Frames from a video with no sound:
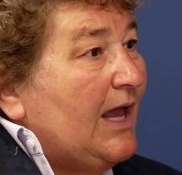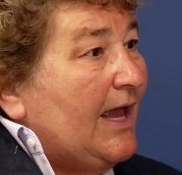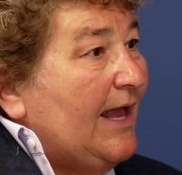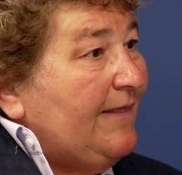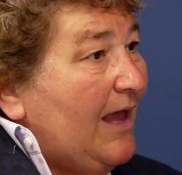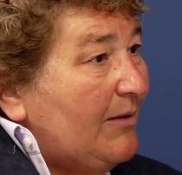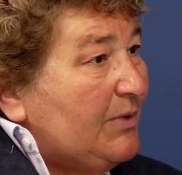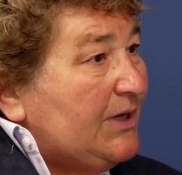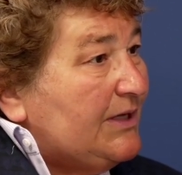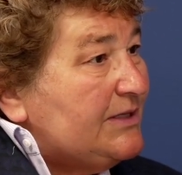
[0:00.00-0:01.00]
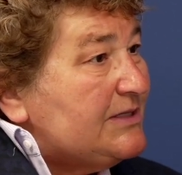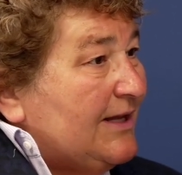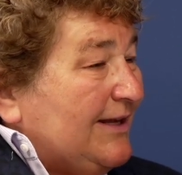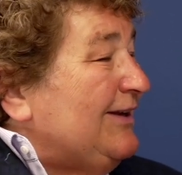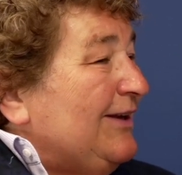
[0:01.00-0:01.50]
And that means,
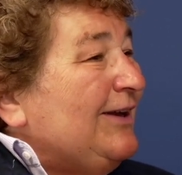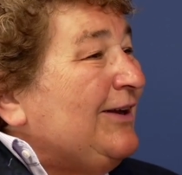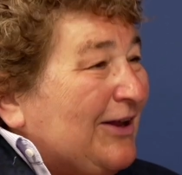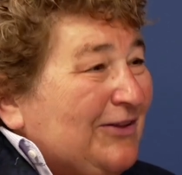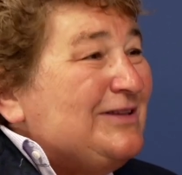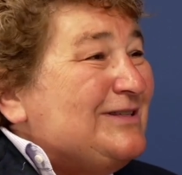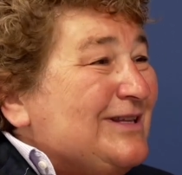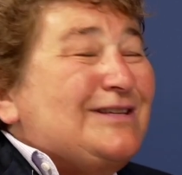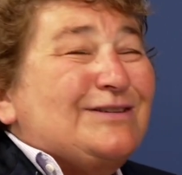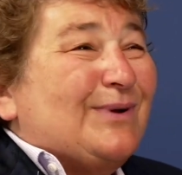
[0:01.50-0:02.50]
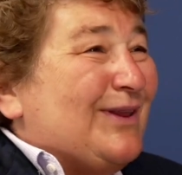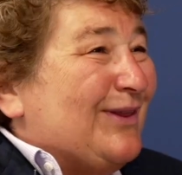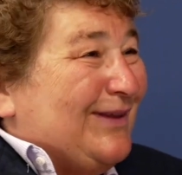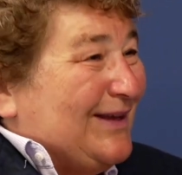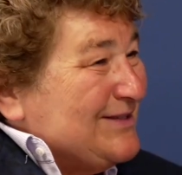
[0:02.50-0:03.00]
and this is one of the
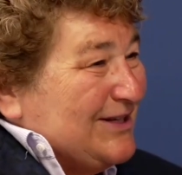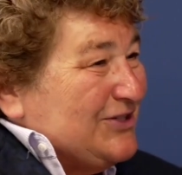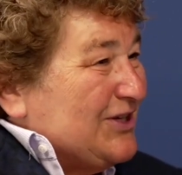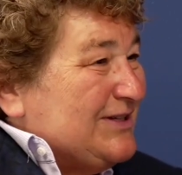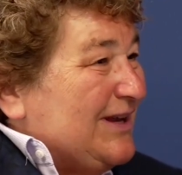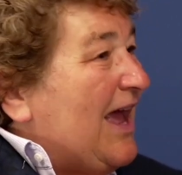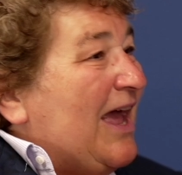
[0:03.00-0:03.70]
things that just,